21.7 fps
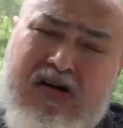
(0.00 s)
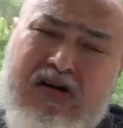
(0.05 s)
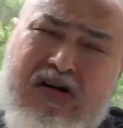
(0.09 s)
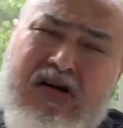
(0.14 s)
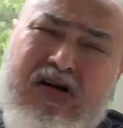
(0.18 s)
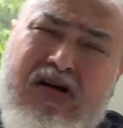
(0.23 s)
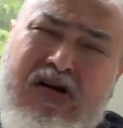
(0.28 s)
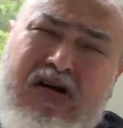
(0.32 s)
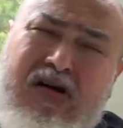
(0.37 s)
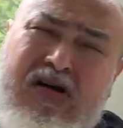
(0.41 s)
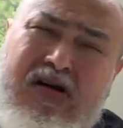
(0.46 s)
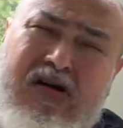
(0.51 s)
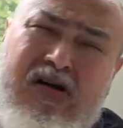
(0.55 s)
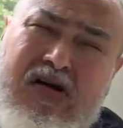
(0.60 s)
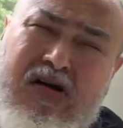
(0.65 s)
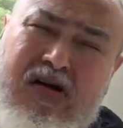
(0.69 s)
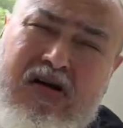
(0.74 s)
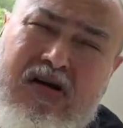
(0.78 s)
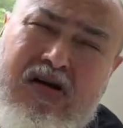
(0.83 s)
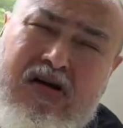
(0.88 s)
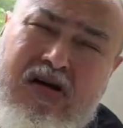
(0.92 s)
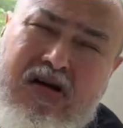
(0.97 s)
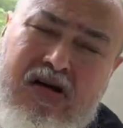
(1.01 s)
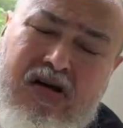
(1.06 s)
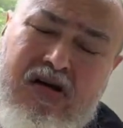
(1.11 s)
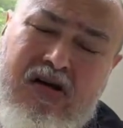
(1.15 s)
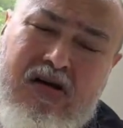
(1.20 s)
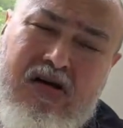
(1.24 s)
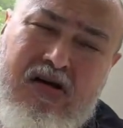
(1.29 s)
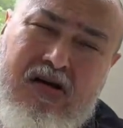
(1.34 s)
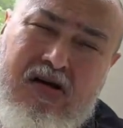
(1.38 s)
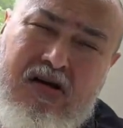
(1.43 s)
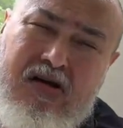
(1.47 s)

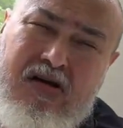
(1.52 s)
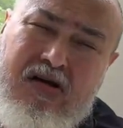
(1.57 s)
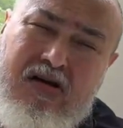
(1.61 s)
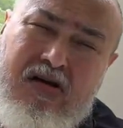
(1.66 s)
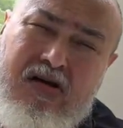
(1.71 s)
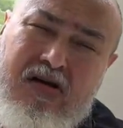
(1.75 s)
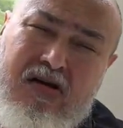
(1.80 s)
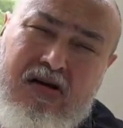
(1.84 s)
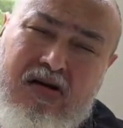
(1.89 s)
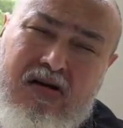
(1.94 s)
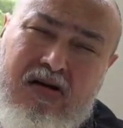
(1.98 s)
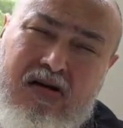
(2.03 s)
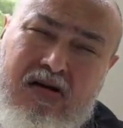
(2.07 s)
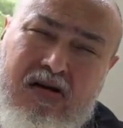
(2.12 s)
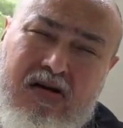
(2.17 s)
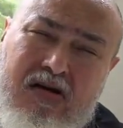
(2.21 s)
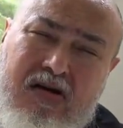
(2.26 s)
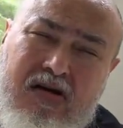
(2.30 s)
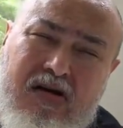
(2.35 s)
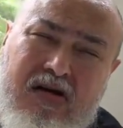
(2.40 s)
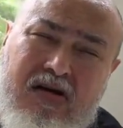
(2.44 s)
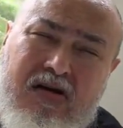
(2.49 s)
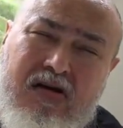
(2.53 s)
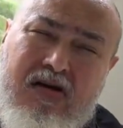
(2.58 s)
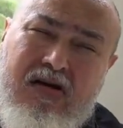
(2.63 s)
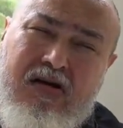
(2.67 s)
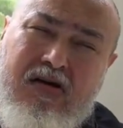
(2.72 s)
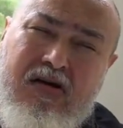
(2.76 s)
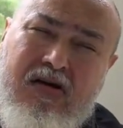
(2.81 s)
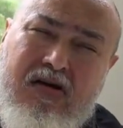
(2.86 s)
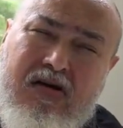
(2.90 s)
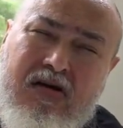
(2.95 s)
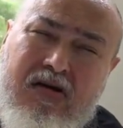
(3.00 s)

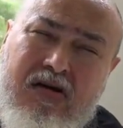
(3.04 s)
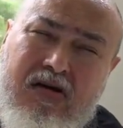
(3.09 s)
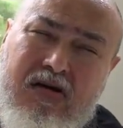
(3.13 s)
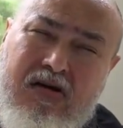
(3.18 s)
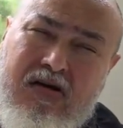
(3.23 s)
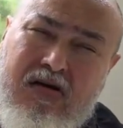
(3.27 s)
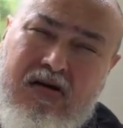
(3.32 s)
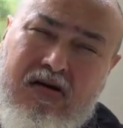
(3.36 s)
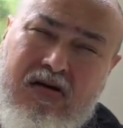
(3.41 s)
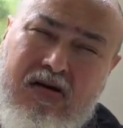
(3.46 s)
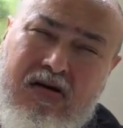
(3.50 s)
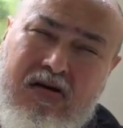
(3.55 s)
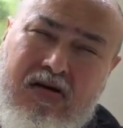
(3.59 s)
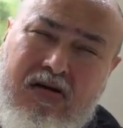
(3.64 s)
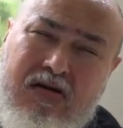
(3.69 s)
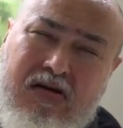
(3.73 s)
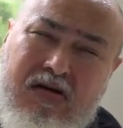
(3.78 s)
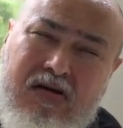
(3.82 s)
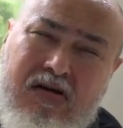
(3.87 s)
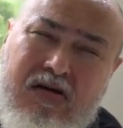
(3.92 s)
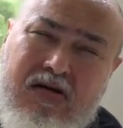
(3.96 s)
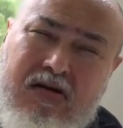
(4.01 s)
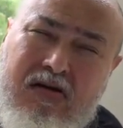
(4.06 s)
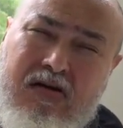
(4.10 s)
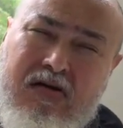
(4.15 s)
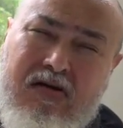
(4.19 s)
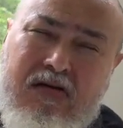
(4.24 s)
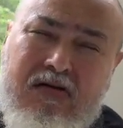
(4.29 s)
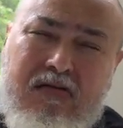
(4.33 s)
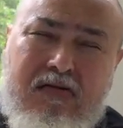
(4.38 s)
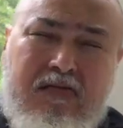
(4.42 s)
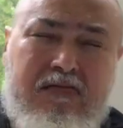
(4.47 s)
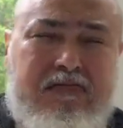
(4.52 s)

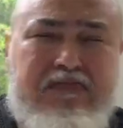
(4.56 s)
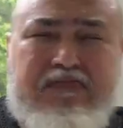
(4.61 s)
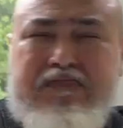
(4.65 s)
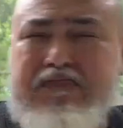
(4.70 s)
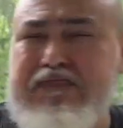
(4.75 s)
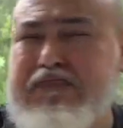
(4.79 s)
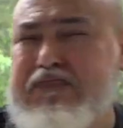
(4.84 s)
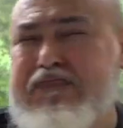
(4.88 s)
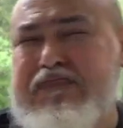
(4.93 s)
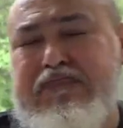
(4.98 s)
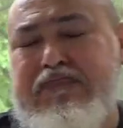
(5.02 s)
(silence)